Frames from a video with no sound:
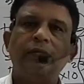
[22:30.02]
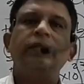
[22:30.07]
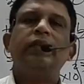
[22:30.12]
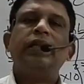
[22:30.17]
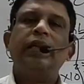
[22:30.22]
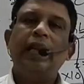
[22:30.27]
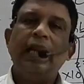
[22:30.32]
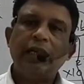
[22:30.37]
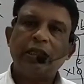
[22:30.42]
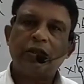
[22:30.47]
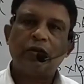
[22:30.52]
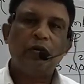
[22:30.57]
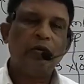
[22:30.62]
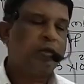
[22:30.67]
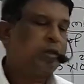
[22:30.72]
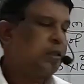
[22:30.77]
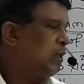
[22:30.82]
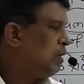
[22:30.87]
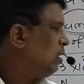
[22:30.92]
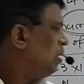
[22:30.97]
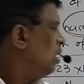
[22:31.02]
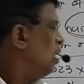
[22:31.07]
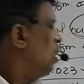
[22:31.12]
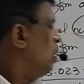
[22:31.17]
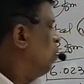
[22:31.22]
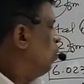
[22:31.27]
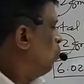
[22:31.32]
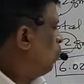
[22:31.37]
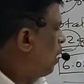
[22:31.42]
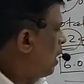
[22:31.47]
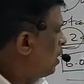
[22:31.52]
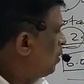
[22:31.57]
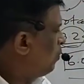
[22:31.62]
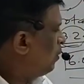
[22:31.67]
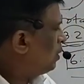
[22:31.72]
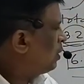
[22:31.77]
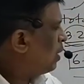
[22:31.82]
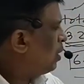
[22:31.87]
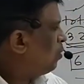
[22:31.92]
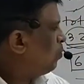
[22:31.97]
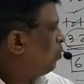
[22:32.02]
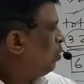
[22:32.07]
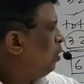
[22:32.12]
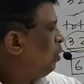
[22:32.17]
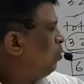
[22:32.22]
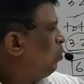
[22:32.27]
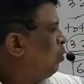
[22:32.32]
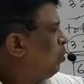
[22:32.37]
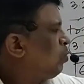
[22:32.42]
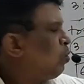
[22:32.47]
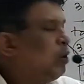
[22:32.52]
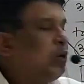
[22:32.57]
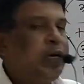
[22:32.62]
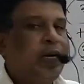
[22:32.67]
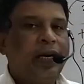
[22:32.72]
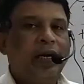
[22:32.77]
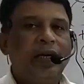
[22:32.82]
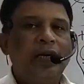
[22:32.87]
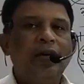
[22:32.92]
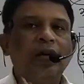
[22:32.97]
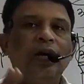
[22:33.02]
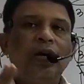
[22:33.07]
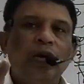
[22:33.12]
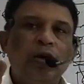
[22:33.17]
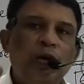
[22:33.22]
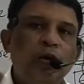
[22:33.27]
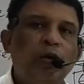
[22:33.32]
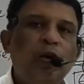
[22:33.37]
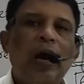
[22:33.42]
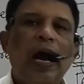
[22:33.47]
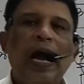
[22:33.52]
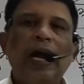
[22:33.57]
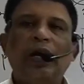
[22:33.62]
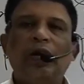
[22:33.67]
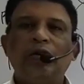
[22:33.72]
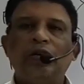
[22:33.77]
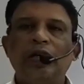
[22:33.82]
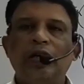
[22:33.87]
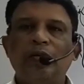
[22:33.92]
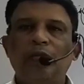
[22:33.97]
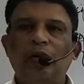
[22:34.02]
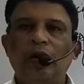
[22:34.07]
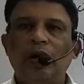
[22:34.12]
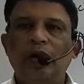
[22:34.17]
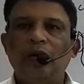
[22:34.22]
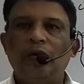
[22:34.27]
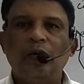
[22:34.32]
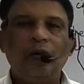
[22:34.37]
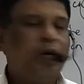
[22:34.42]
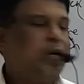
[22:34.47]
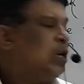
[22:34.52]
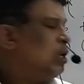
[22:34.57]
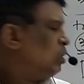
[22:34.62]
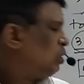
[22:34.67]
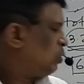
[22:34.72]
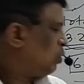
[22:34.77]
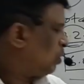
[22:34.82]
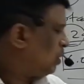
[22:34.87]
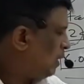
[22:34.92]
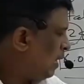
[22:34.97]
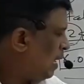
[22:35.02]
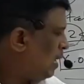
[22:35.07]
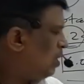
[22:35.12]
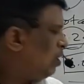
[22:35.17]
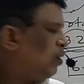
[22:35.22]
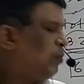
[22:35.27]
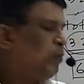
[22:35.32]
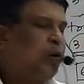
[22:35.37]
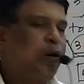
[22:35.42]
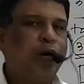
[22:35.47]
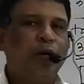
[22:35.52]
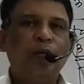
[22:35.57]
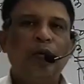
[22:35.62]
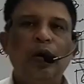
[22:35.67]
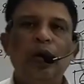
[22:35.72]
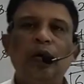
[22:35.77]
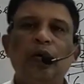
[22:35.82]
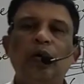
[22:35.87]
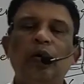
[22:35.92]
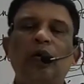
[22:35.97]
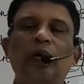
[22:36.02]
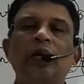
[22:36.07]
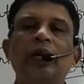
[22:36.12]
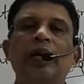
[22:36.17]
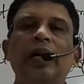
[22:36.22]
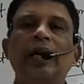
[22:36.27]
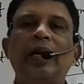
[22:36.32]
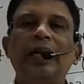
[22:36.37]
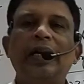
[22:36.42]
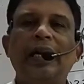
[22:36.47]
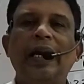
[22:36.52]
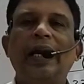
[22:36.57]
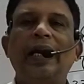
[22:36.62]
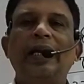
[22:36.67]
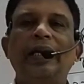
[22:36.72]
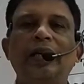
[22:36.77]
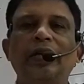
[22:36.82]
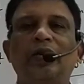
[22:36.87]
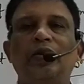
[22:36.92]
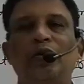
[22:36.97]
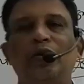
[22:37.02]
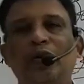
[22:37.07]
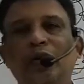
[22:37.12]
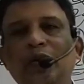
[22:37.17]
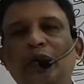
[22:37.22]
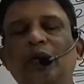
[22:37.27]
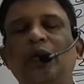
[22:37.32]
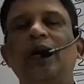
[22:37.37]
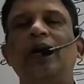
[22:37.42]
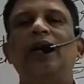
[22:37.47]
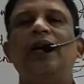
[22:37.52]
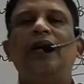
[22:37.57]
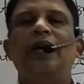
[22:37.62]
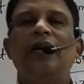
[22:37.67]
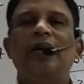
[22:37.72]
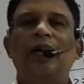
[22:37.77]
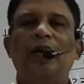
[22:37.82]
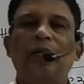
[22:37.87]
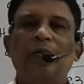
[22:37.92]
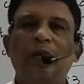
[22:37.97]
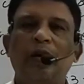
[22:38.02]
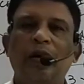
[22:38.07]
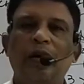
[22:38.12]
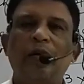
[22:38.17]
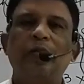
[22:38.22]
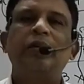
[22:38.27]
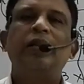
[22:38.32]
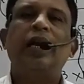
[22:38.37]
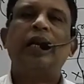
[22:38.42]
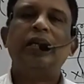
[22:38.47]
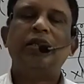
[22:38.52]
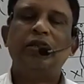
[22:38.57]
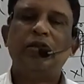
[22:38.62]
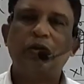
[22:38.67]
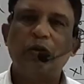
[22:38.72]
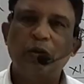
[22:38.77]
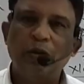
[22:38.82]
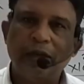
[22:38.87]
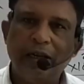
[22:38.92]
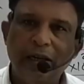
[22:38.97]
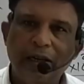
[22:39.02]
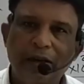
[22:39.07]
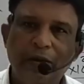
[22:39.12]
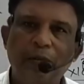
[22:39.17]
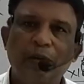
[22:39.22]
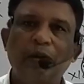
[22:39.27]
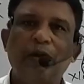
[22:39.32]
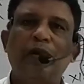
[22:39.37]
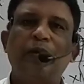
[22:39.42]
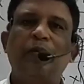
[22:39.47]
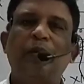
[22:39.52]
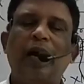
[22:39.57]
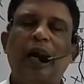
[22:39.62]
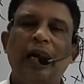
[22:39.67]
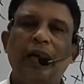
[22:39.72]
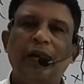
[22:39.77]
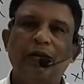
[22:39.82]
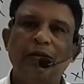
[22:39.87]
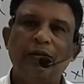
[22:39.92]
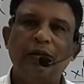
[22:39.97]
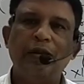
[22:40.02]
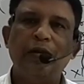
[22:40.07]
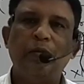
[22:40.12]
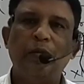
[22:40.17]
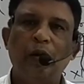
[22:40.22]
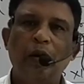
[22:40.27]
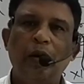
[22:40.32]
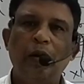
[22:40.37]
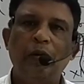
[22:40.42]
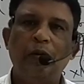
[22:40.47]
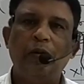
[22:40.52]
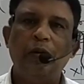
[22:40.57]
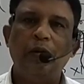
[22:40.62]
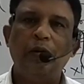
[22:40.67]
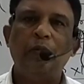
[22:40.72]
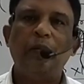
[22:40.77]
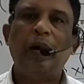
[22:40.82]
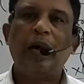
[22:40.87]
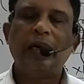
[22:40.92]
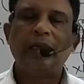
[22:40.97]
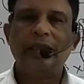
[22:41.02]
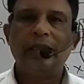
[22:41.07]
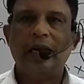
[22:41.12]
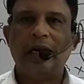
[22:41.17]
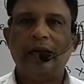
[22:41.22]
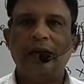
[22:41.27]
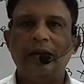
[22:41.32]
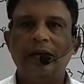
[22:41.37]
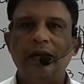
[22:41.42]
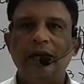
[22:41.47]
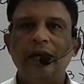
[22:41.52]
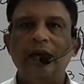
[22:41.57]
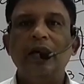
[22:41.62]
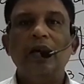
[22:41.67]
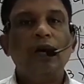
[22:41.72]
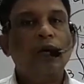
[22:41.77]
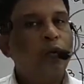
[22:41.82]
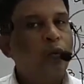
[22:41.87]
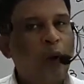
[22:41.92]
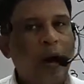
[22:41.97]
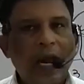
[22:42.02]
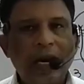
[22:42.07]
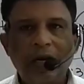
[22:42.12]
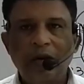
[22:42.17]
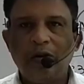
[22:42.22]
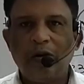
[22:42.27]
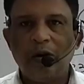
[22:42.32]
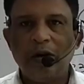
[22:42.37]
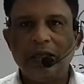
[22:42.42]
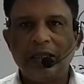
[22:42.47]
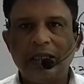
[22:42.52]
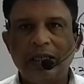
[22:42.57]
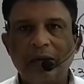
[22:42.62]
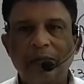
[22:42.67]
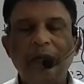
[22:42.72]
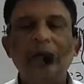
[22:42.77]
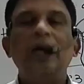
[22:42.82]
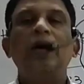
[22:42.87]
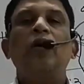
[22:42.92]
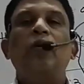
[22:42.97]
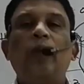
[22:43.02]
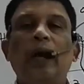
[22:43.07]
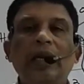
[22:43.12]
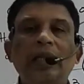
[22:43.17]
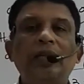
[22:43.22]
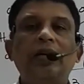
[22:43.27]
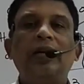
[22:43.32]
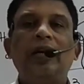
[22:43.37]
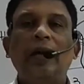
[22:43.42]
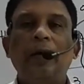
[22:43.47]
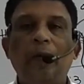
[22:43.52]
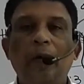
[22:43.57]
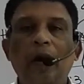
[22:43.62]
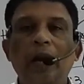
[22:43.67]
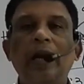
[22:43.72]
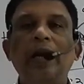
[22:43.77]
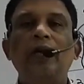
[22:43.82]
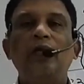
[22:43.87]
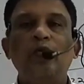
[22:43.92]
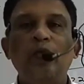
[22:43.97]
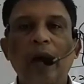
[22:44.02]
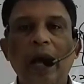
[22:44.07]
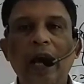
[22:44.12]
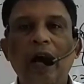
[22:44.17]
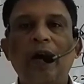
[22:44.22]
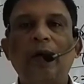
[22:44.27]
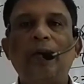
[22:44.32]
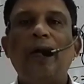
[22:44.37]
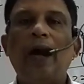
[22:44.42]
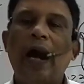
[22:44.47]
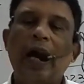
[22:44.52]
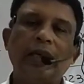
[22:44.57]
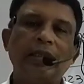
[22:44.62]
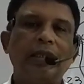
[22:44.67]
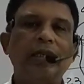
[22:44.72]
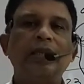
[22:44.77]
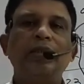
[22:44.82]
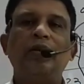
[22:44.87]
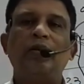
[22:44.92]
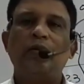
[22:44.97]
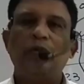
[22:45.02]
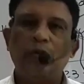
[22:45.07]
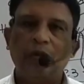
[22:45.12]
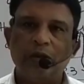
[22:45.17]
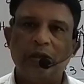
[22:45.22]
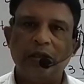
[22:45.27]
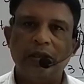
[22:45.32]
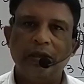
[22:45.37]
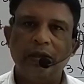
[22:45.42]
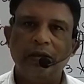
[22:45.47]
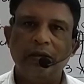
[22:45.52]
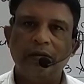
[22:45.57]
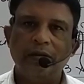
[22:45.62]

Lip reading: Next question. One methane molecule contains 2 hydrogen molecules. So 10 number of molecules contain 10 into 2. Number of, that is 20 number of hydrogen molecules. Mark that. One concept, what is the different way of asking the question?